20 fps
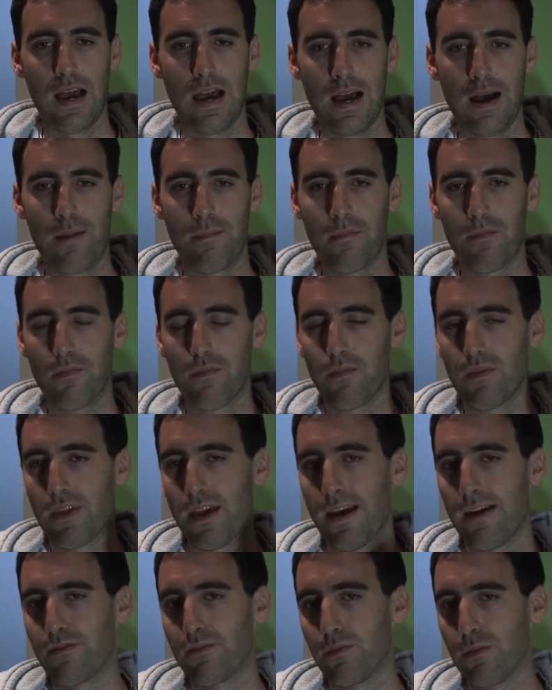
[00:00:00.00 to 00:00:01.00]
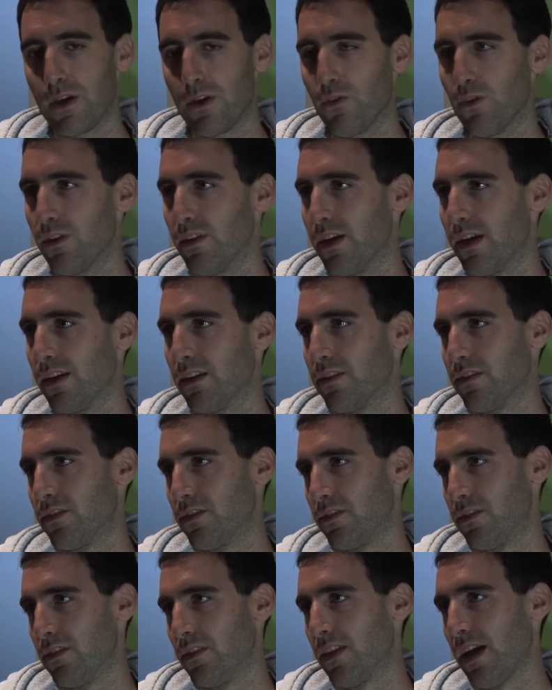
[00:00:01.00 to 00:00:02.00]
um, they have to be good
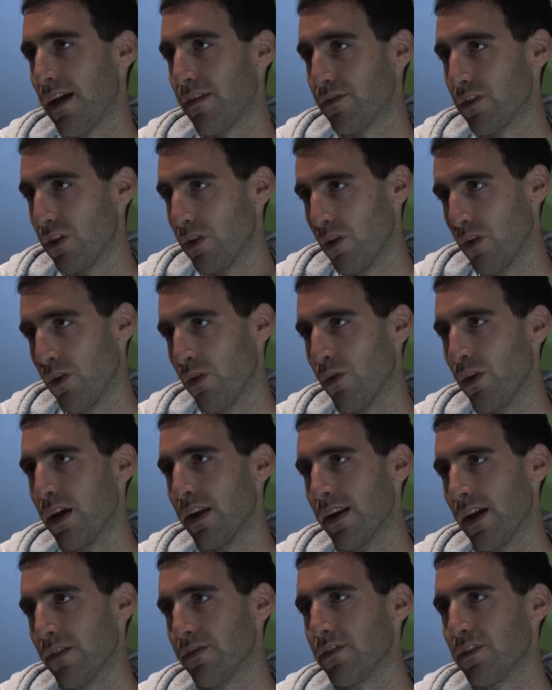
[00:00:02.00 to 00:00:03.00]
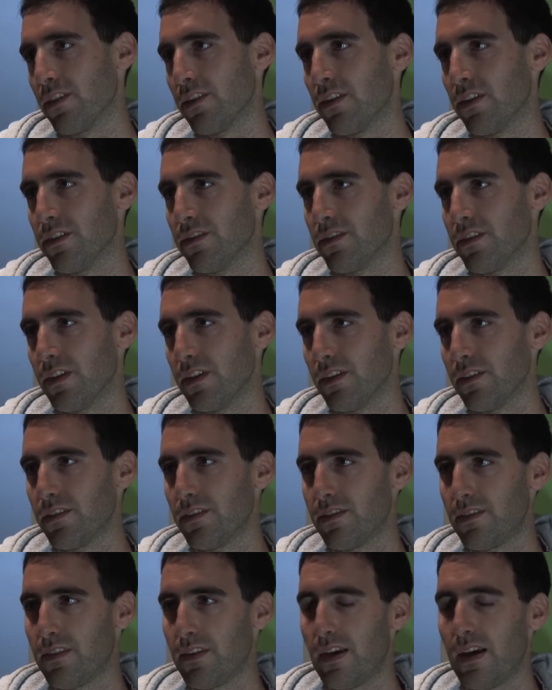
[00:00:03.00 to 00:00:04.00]
at, they have to know enough
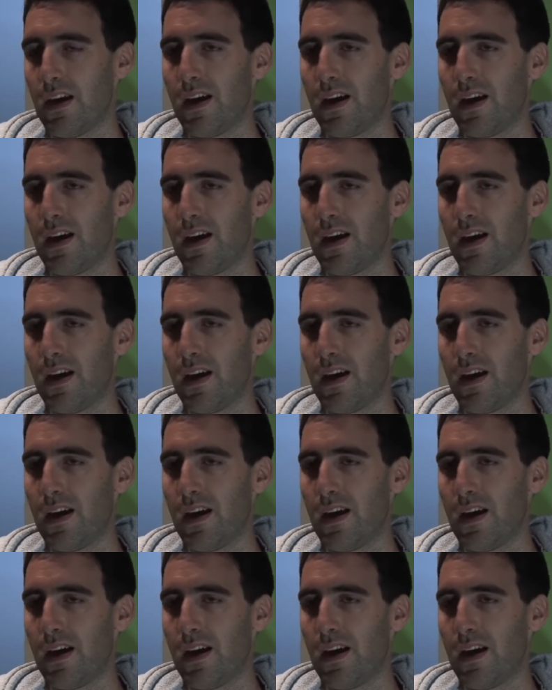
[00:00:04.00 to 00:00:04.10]
statistics.